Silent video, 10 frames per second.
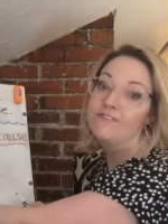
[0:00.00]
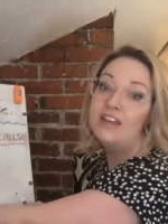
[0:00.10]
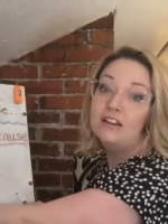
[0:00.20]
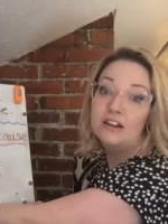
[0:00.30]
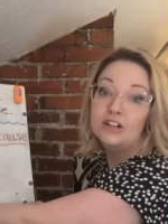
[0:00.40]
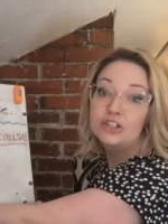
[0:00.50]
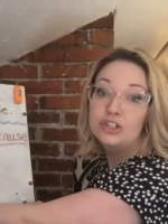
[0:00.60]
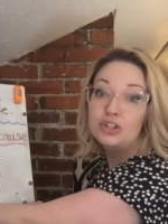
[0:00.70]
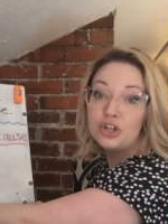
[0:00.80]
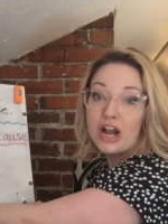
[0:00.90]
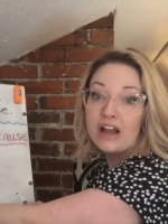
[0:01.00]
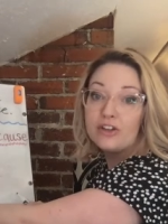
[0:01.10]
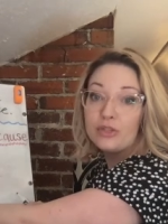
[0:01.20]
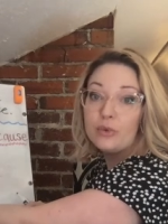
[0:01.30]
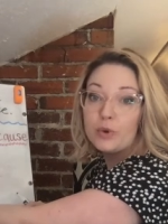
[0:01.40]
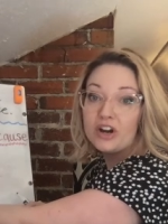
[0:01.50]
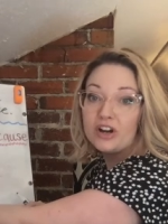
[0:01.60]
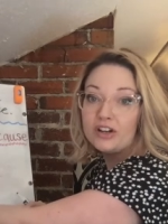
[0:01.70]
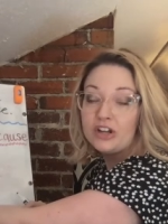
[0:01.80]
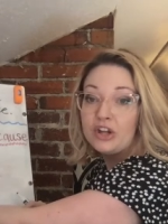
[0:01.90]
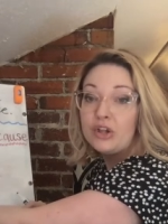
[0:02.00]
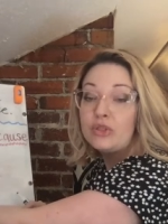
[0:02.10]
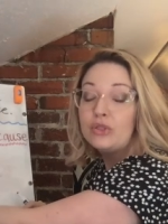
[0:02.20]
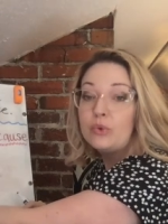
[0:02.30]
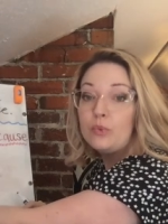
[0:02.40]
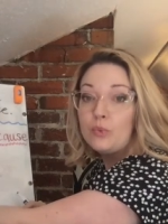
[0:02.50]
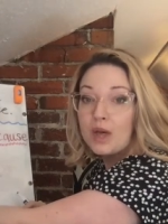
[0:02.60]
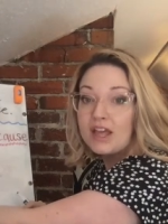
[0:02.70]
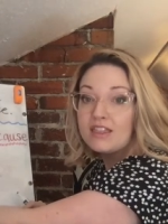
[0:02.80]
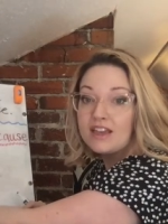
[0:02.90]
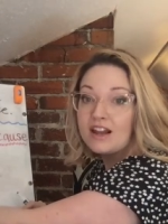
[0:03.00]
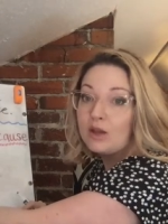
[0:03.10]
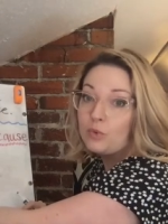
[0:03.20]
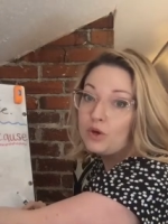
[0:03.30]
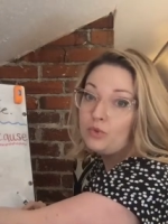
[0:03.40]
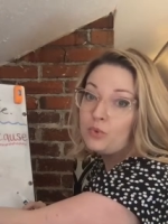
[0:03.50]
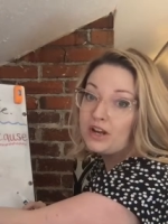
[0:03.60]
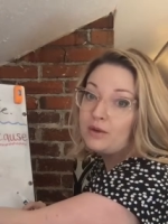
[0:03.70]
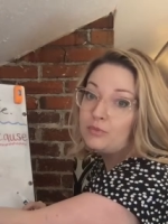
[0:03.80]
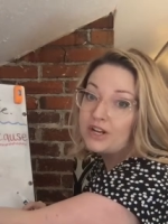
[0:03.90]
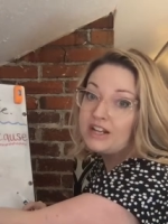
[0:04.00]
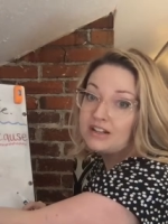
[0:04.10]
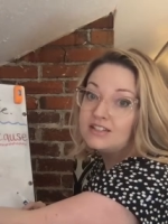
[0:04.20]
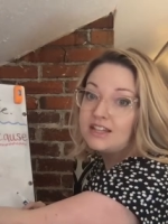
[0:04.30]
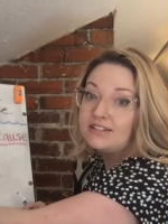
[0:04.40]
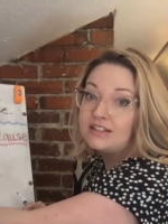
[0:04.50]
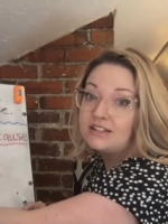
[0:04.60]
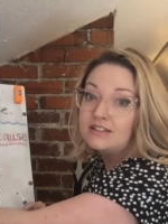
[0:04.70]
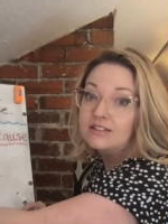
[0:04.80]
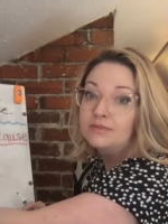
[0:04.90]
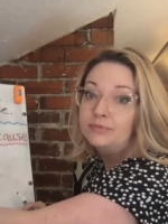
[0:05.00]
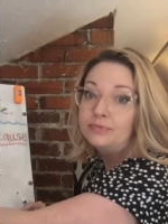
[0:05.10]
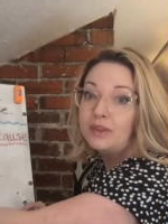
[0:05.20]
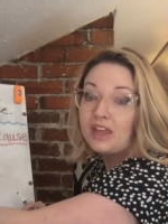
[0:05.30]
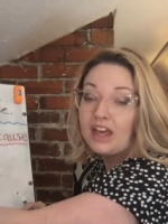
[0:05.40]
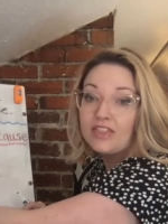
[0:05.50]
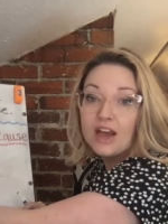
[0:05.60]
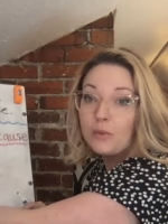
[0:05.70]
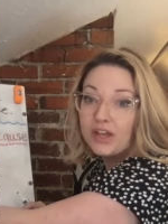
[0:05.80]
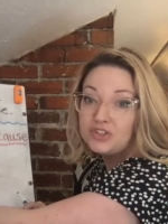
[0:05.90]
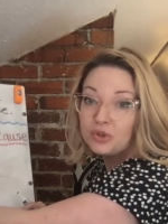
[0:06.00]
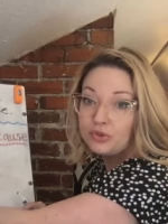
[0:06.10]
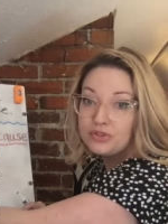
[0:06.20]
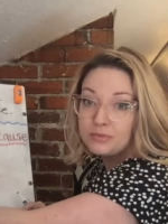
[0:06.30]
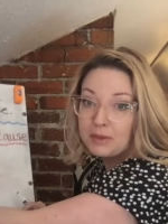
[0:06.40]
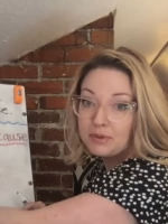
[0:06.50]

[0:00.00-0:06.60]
finger to track the word the way that I would when I'm reading a sentence. Okay, that way I don't lose my